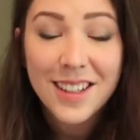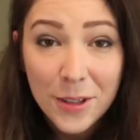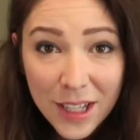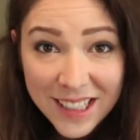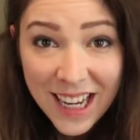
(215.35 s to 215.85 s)

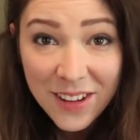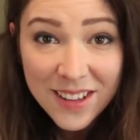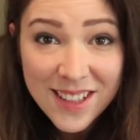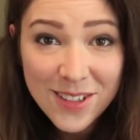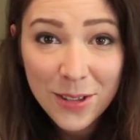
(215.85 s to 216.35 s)
Okay, now that
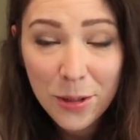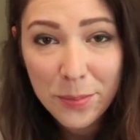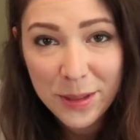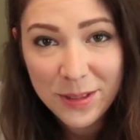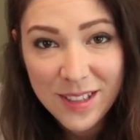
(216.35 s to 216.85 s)
these are all
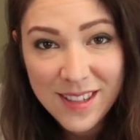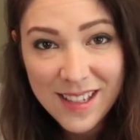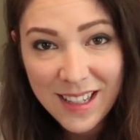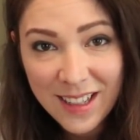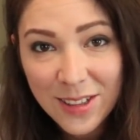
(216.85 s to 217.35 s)
peeled and
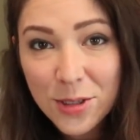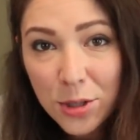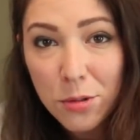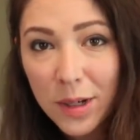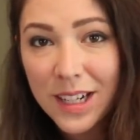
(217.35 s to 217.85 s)
seeded, I'll show
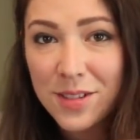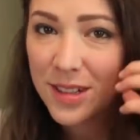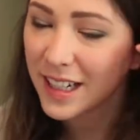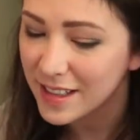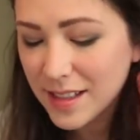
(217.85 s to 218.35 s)
you what I do
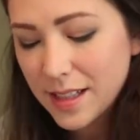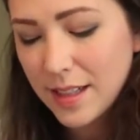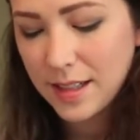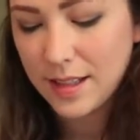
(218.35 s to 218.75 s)
next.